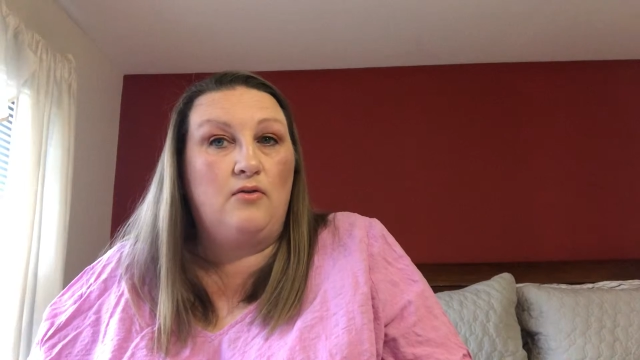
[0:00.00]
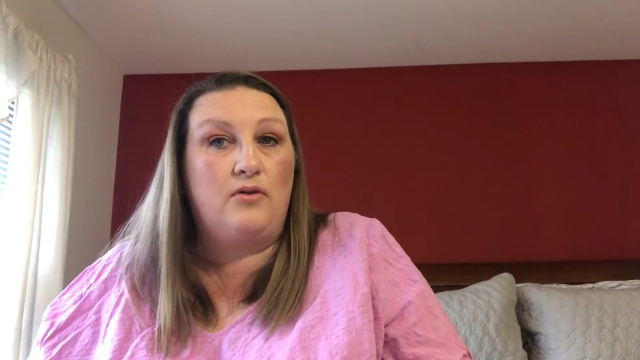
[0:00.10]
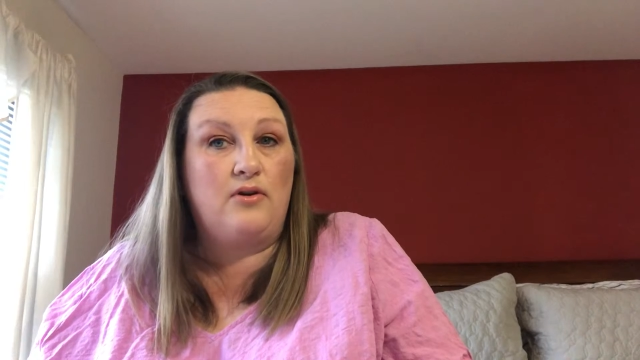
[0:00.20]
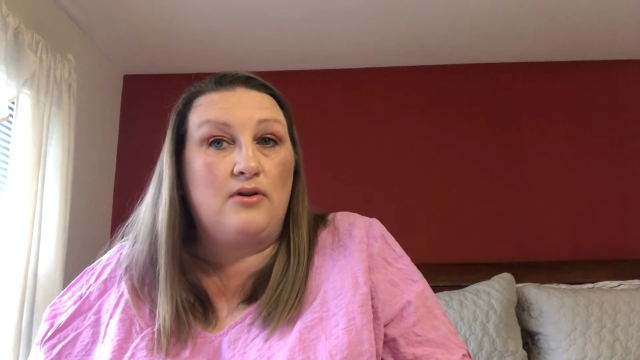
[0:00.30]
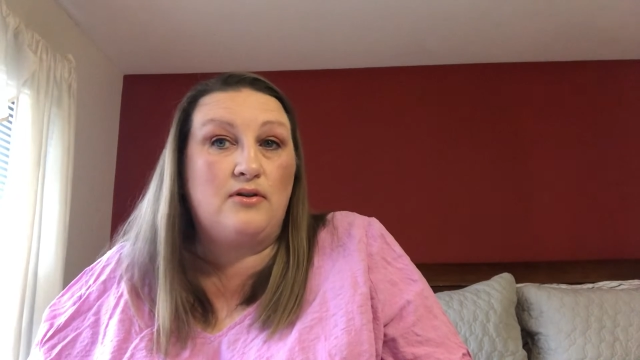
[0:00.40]

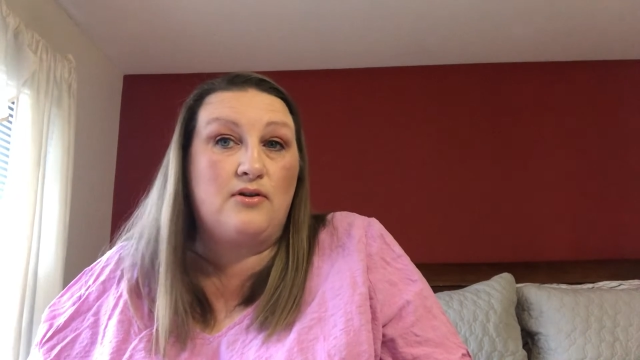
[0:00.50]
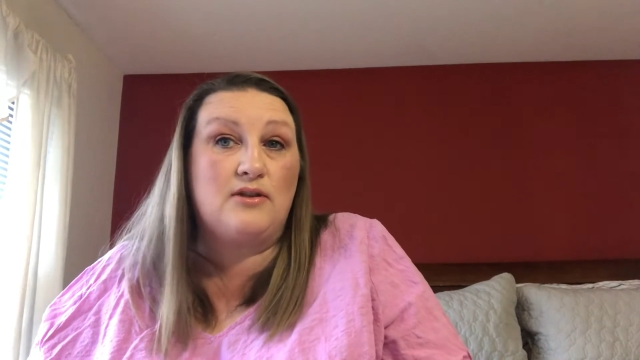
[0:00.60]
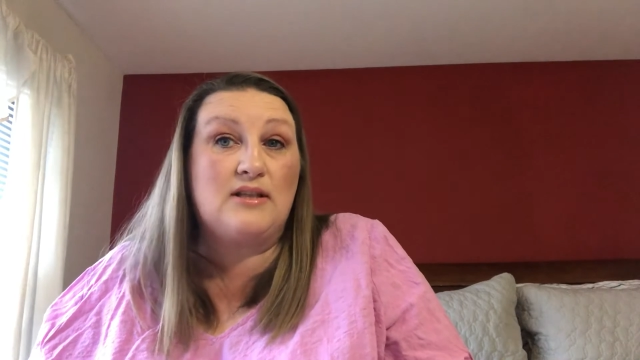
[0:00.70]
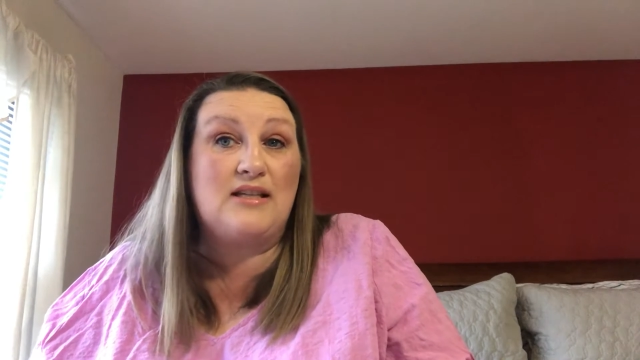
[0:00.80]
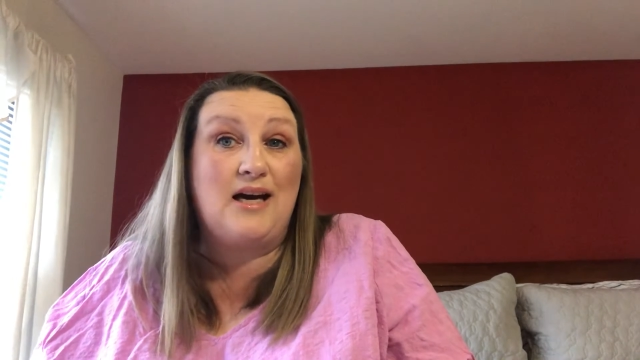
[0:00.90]
there,
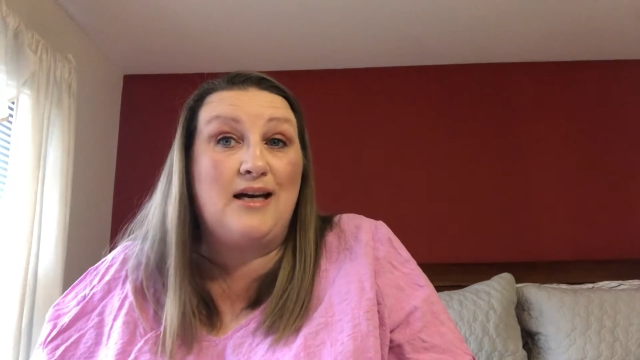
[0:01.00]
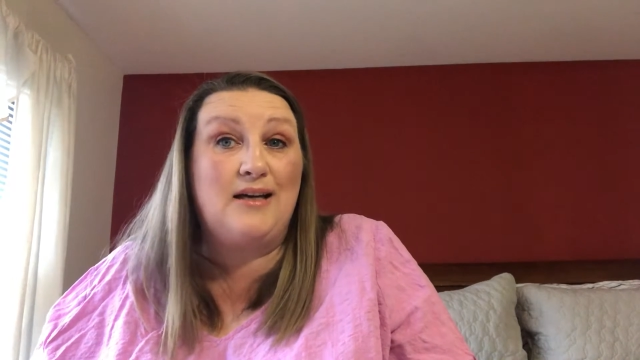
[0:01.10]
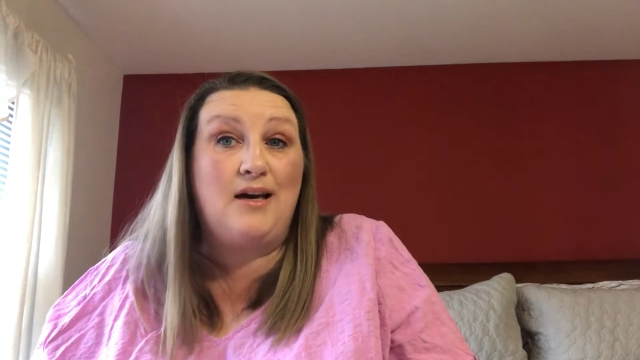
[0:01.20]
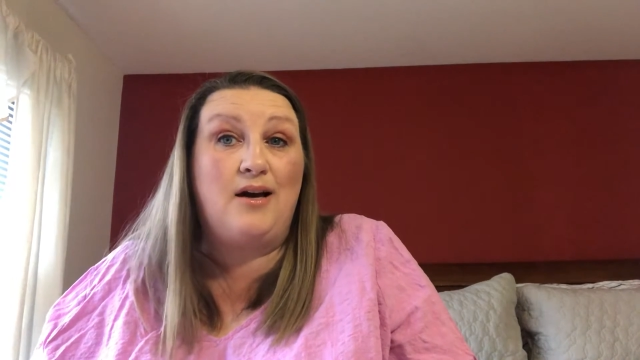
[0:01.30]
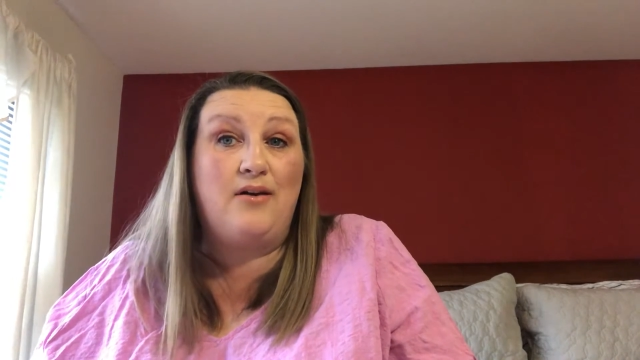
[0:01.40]
there's a
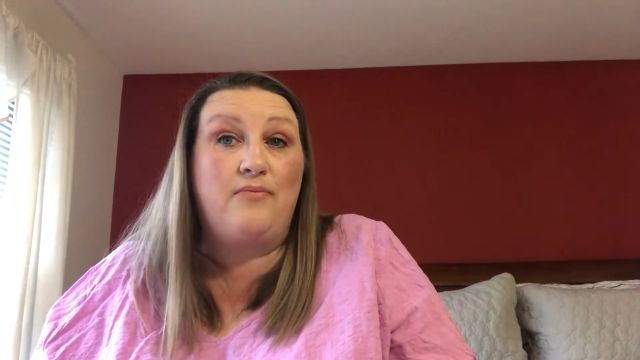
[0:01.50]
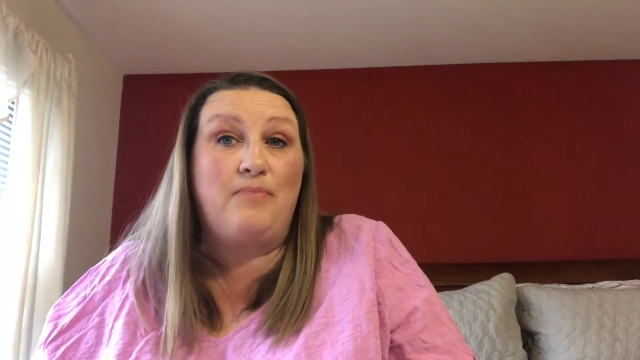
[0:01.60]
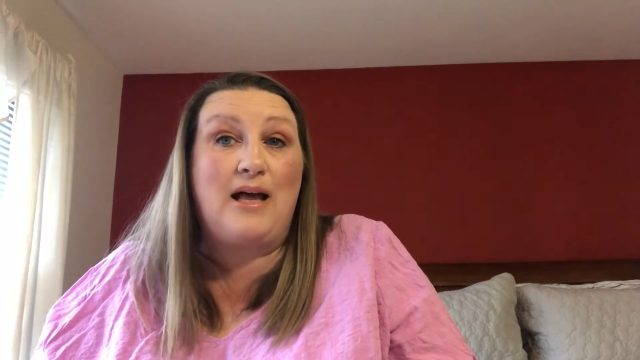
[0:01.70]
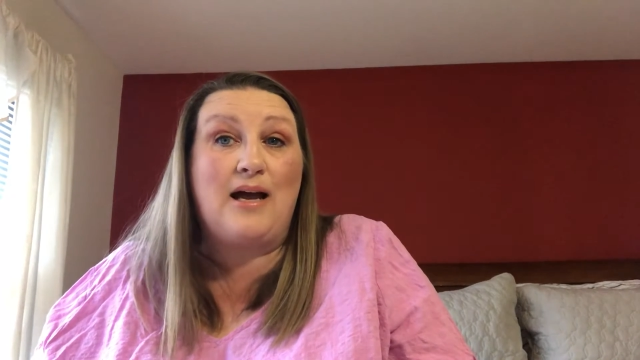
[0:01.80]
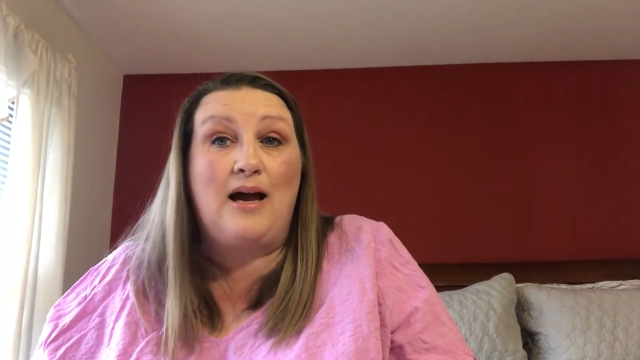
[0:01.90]
ton of
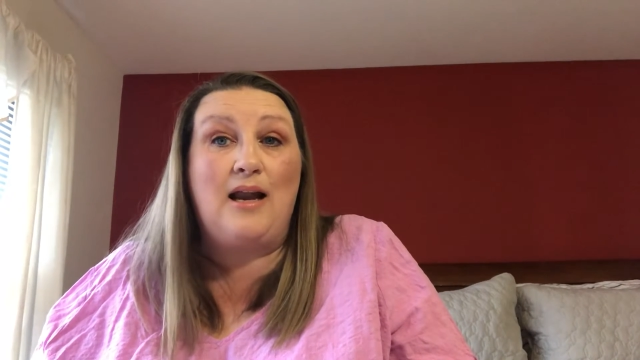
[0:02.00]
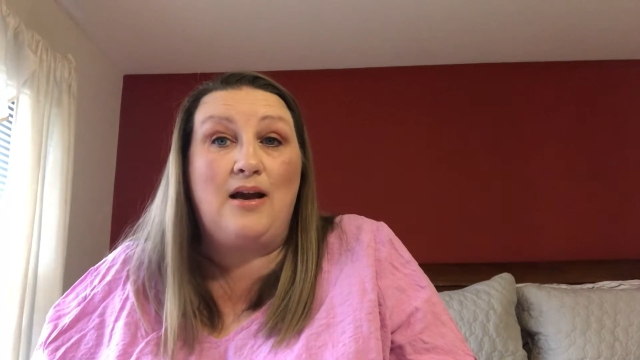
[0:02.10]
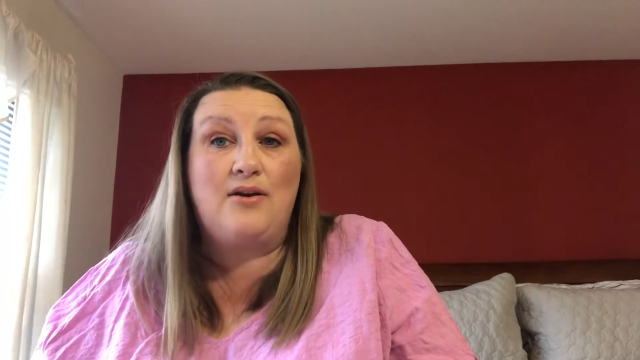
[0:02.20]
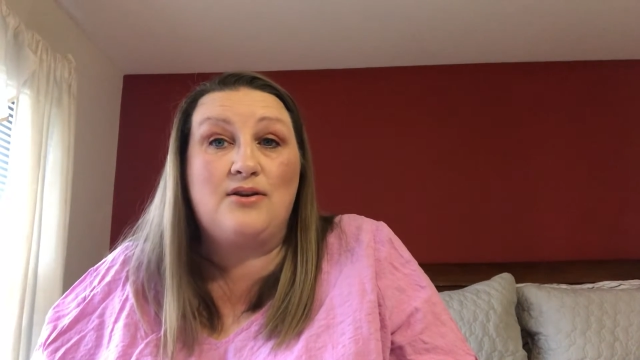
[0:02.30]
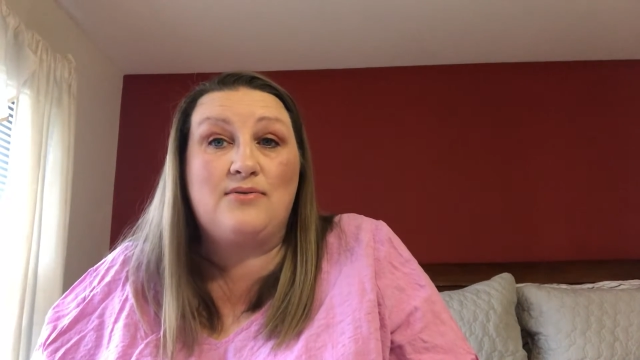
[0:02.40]
black
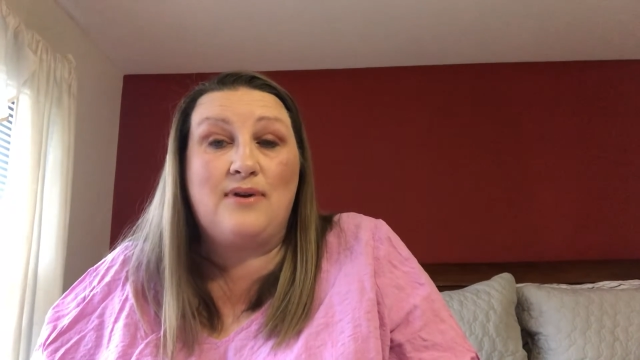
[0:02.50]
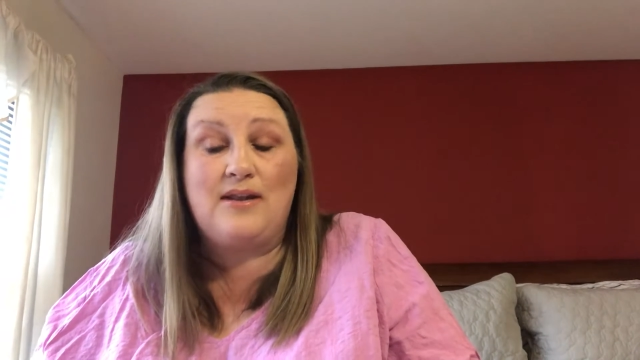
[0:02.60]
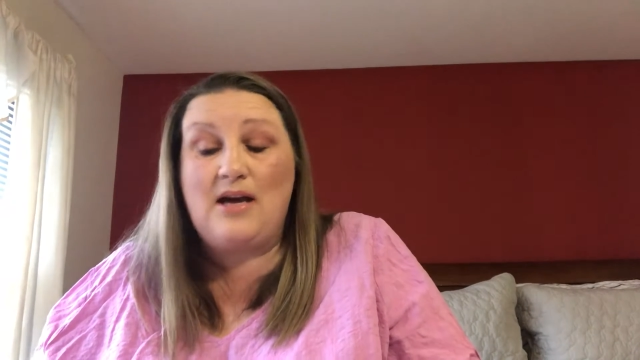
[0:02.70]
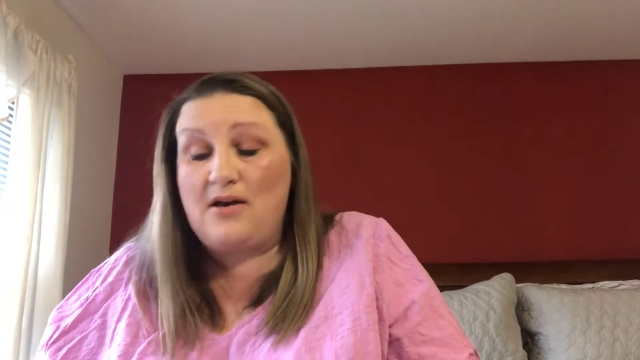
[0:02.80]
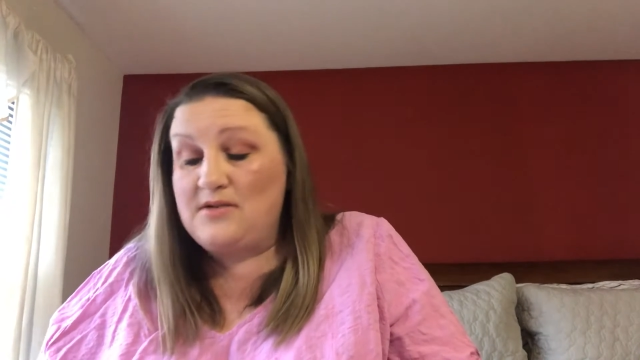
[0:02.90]
eyeliners around
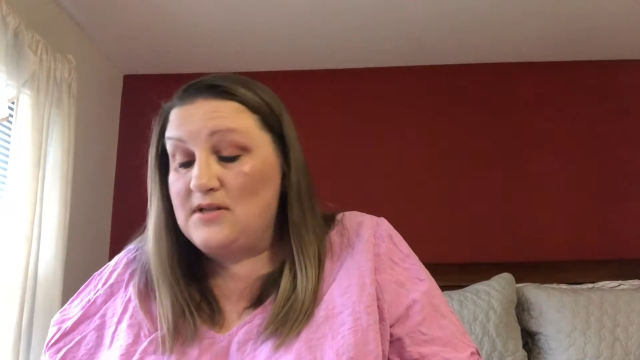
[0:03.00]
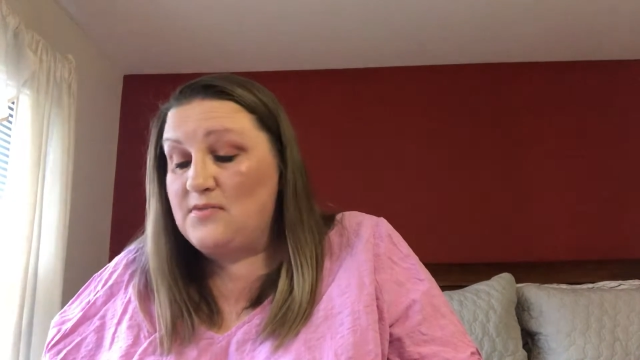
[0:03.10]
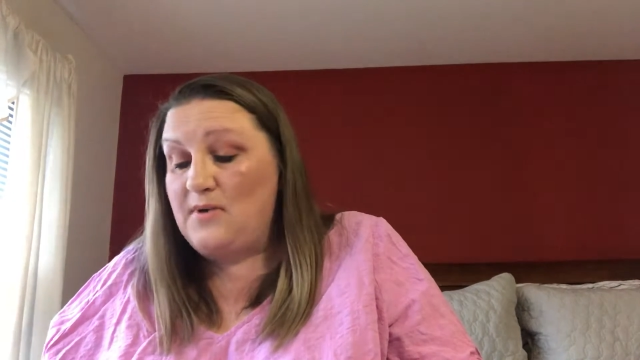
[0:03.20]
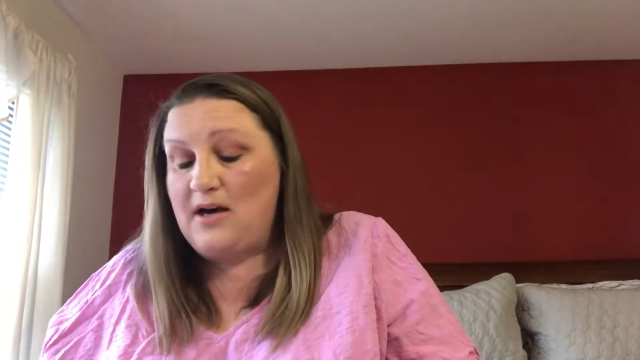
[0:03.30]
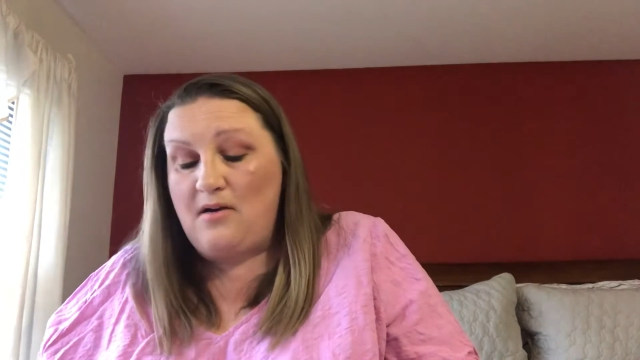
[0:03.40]
the house
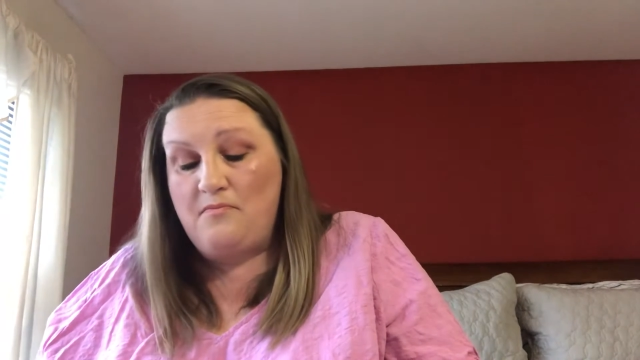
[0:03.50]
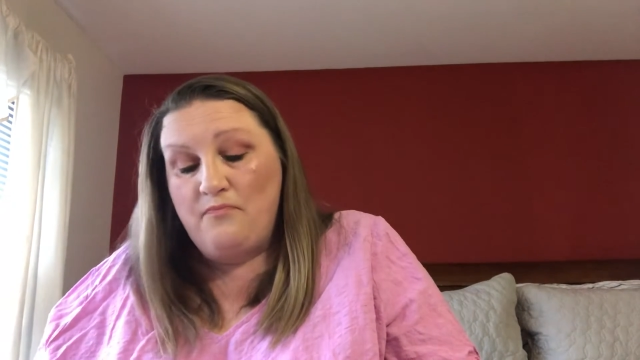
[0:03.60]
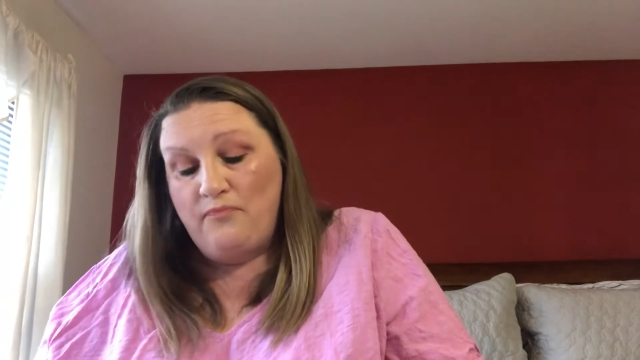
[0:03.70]
as well